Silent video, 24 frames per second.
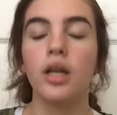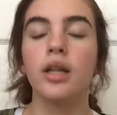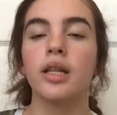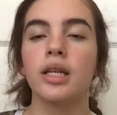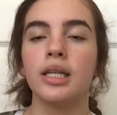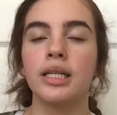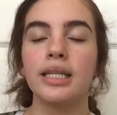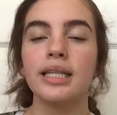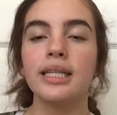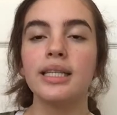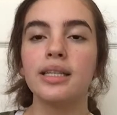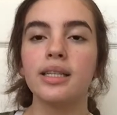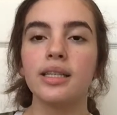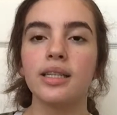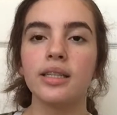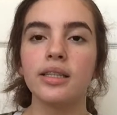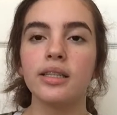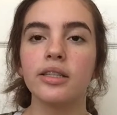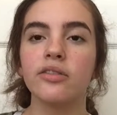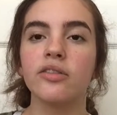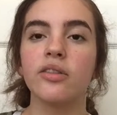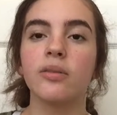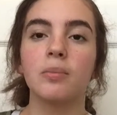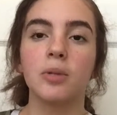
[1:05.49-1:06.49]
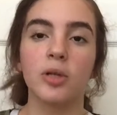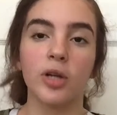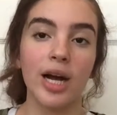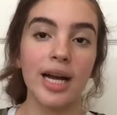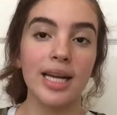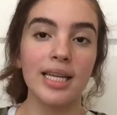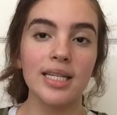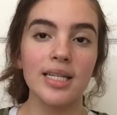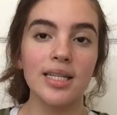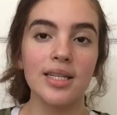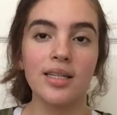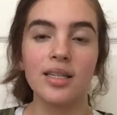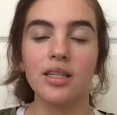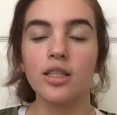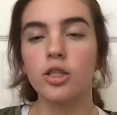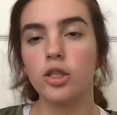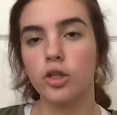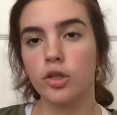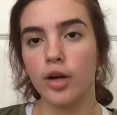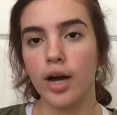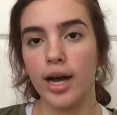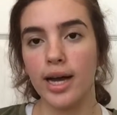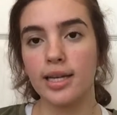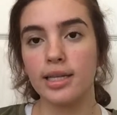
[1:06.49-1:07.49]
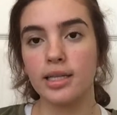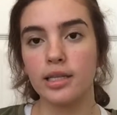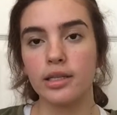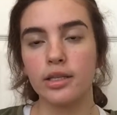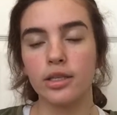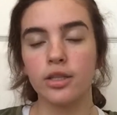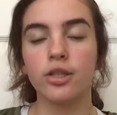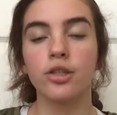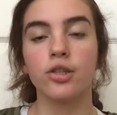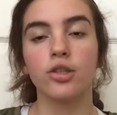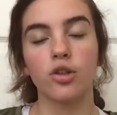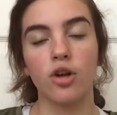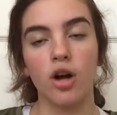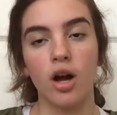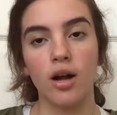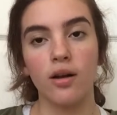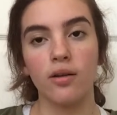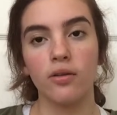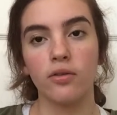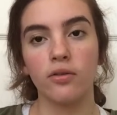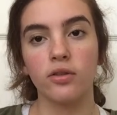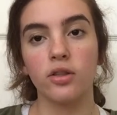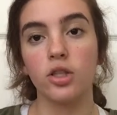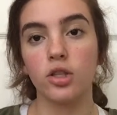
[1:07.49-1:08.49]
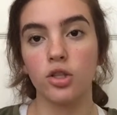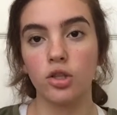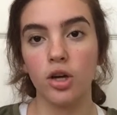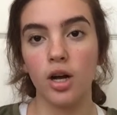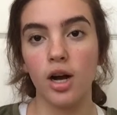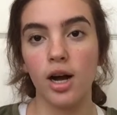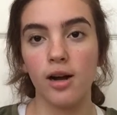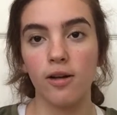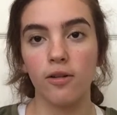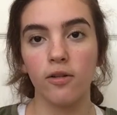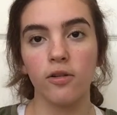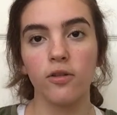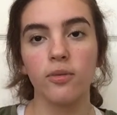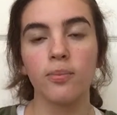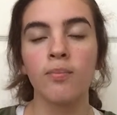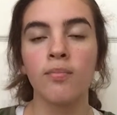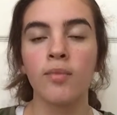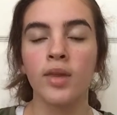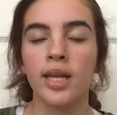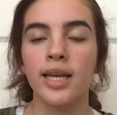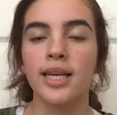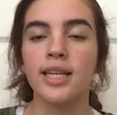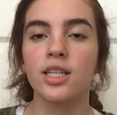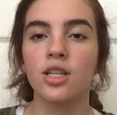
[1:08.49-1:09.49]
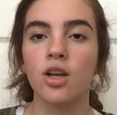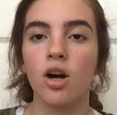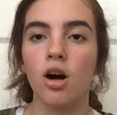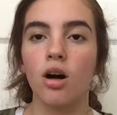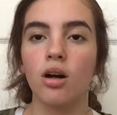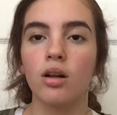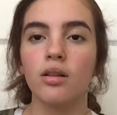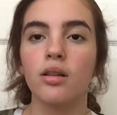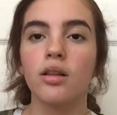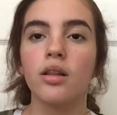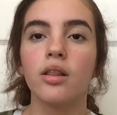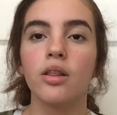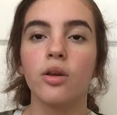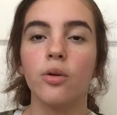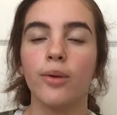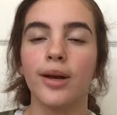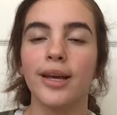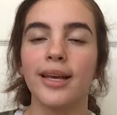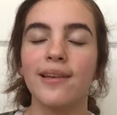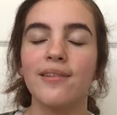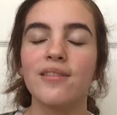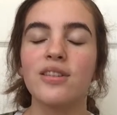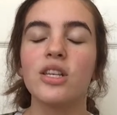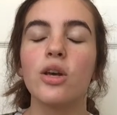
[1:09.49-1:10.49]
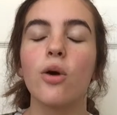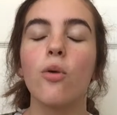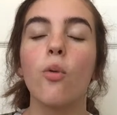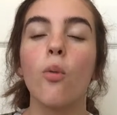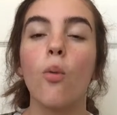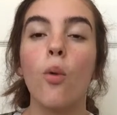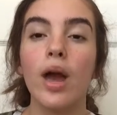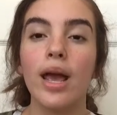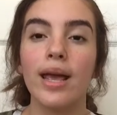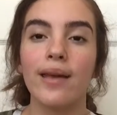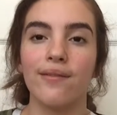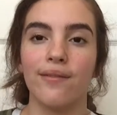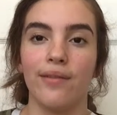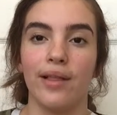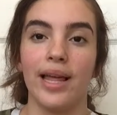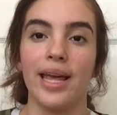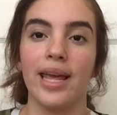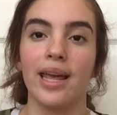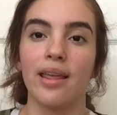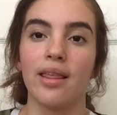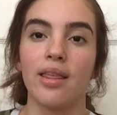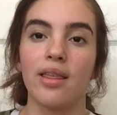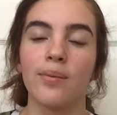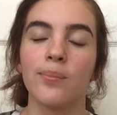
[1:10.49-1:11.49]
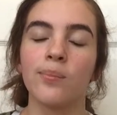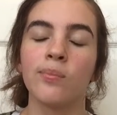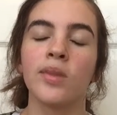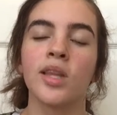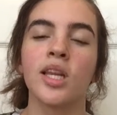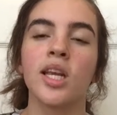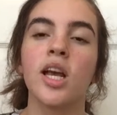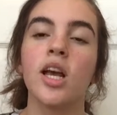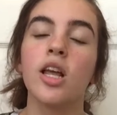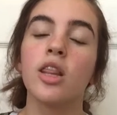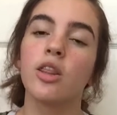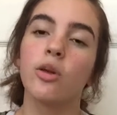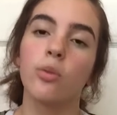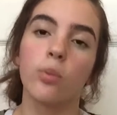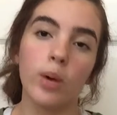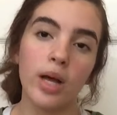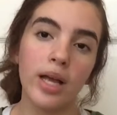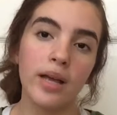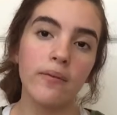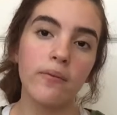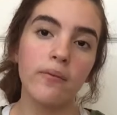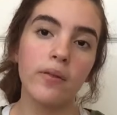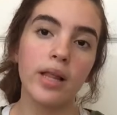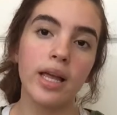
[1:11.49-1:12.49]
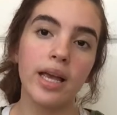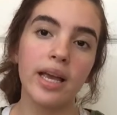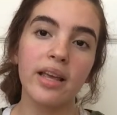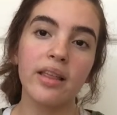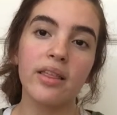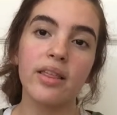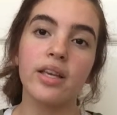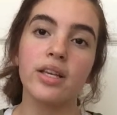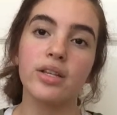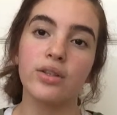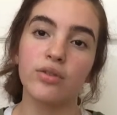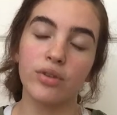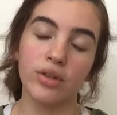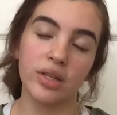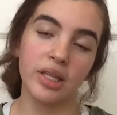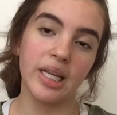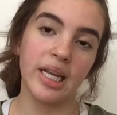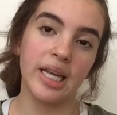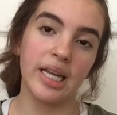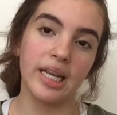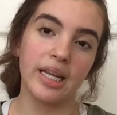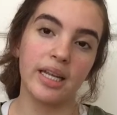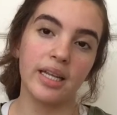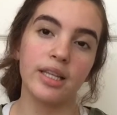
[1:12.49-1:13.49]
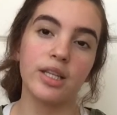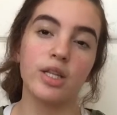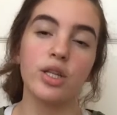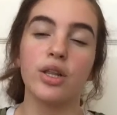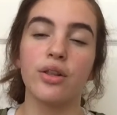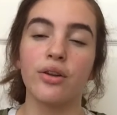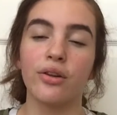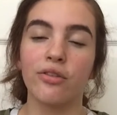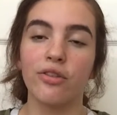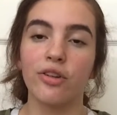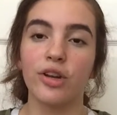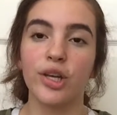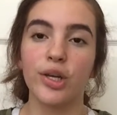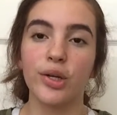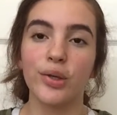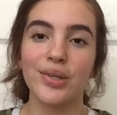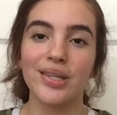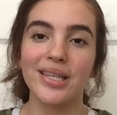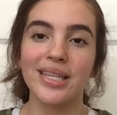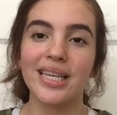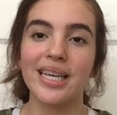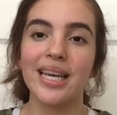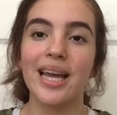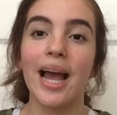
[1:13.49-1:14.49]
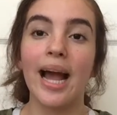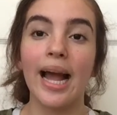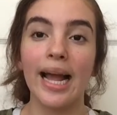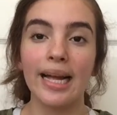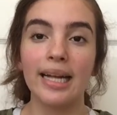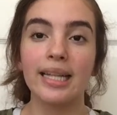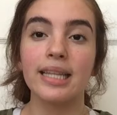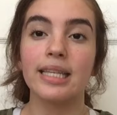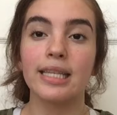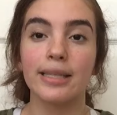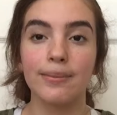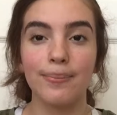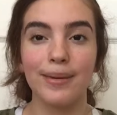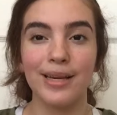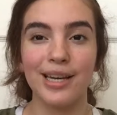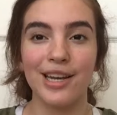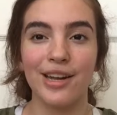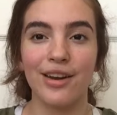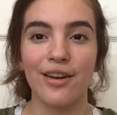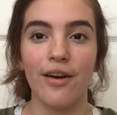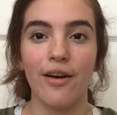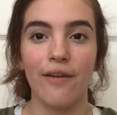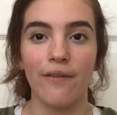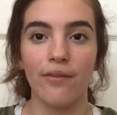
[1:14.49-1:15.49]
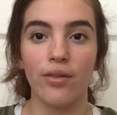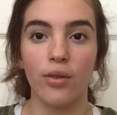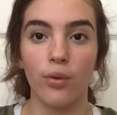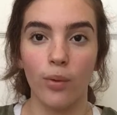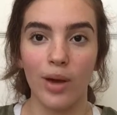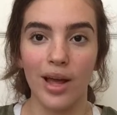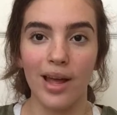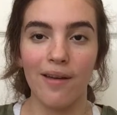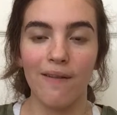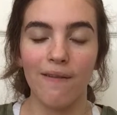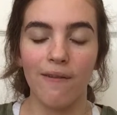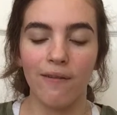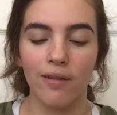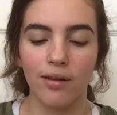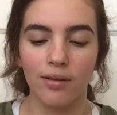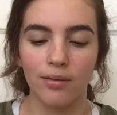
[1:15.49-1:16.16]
The distance from crest to crest, or trough to trough, is called the wave's wavelength. The wavelength is related to the frequency and speed of the wave.